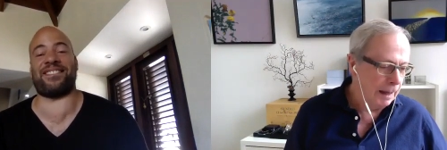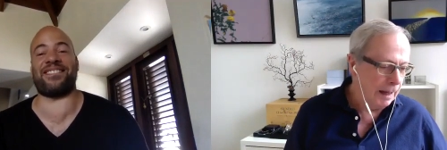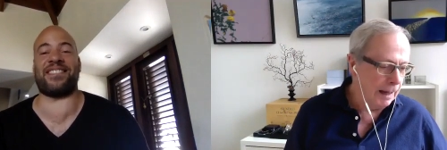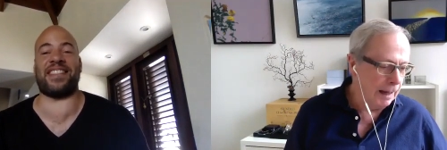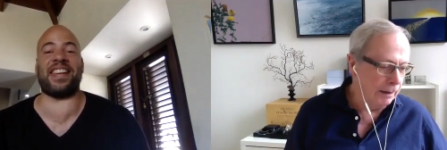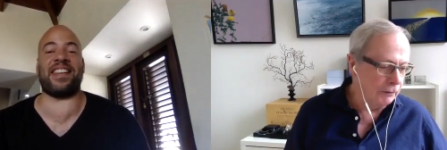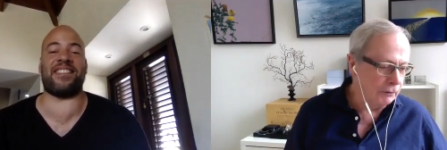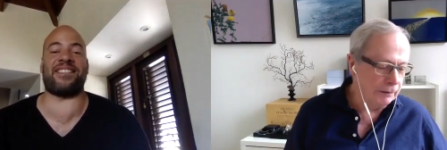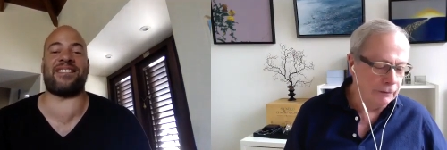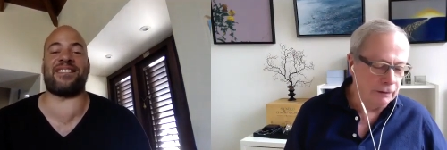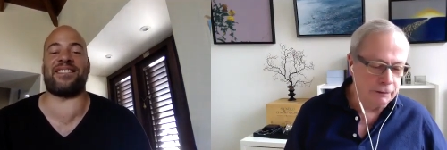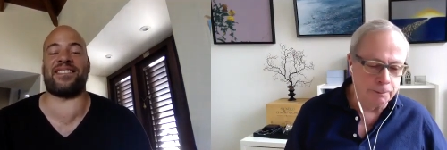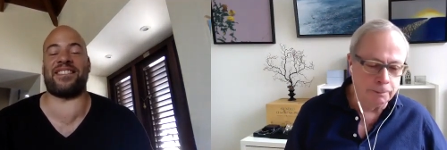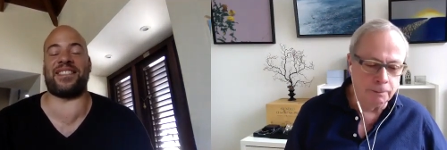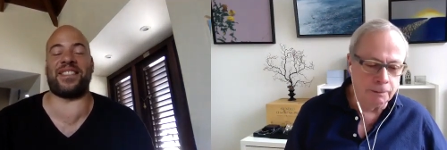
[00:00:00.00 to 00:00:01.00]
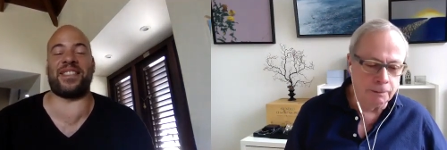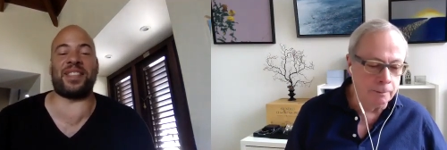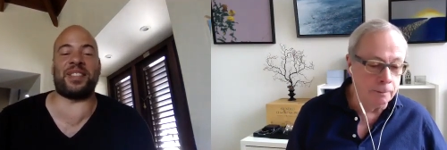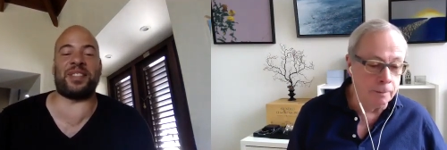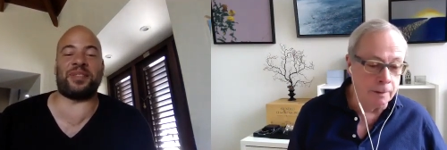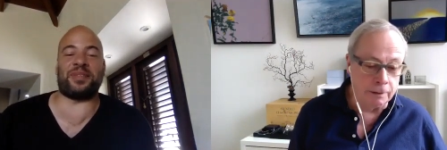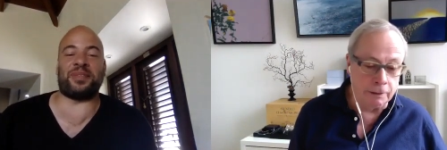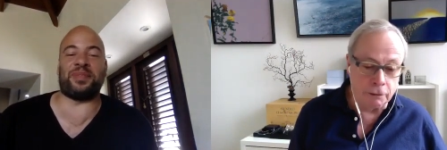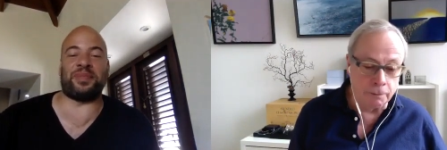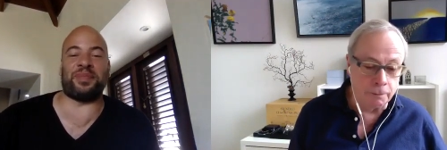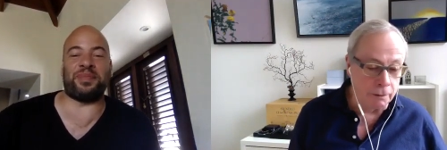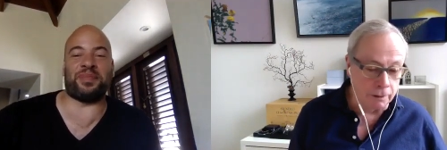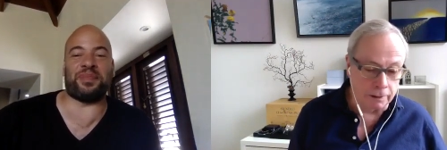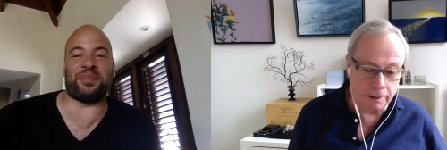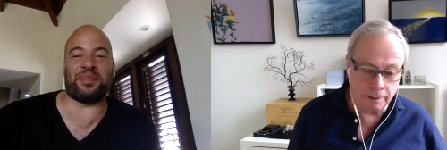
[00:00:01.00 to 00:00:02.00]
Speaker 1: And Steven's new
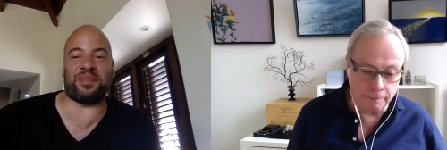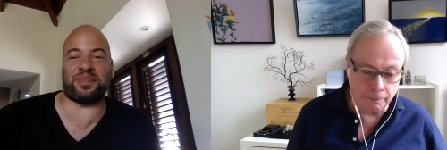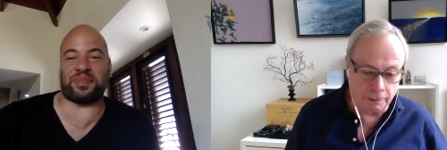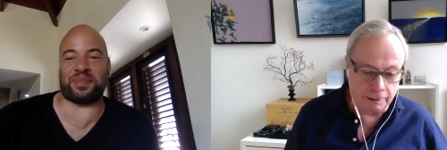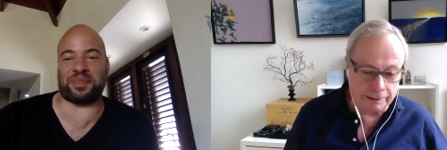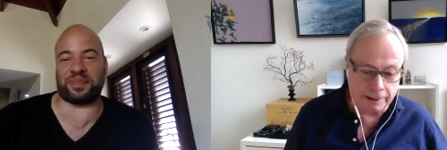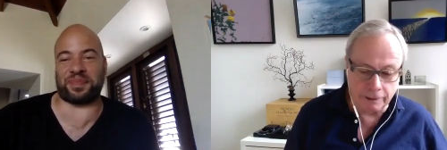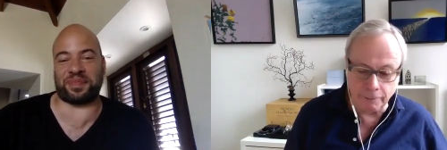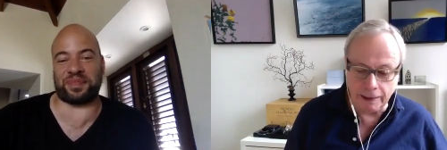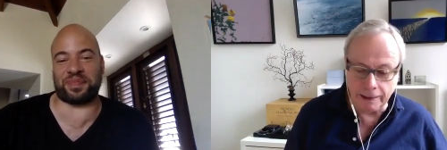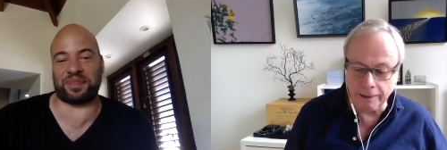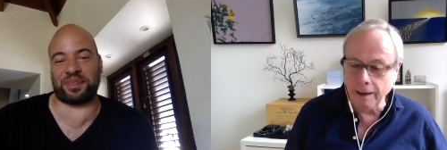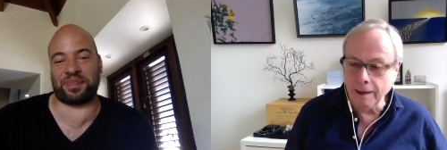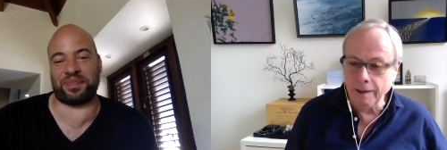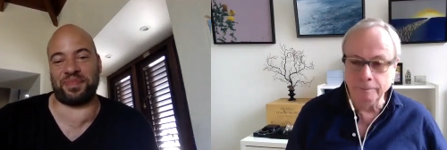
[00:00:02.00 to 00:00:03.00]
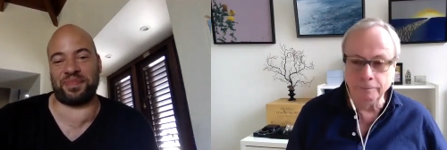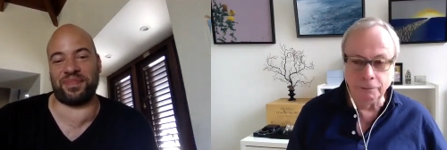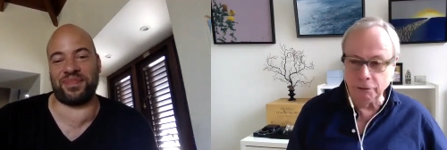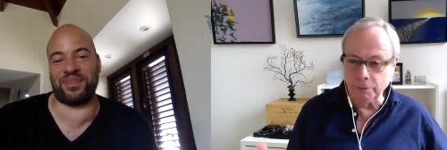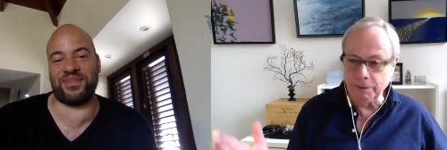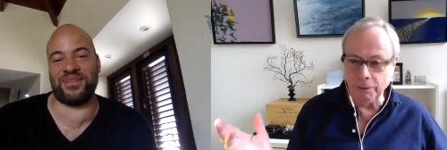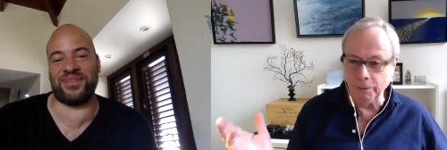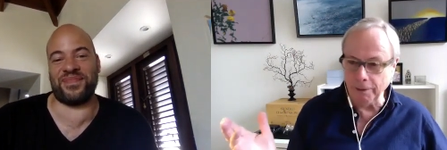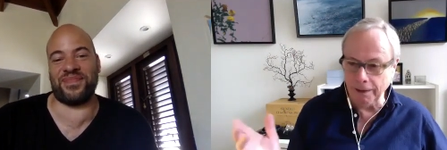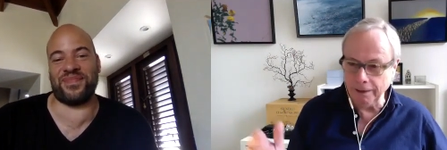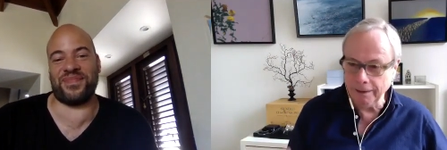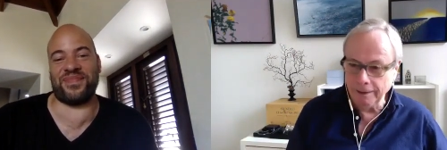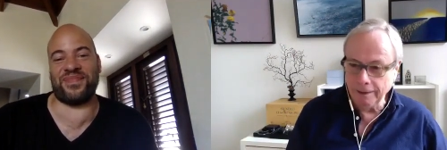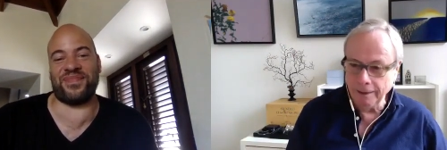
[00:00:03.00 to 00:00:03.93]
book, Breaking Rank, blew me away.